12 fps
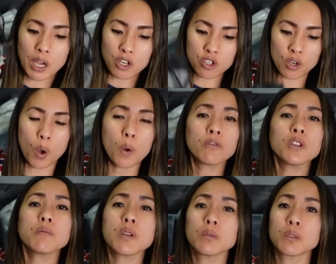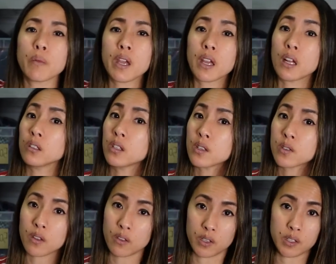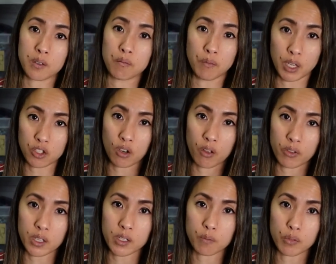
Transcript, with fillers: I should hopefully be able to make at least this much on these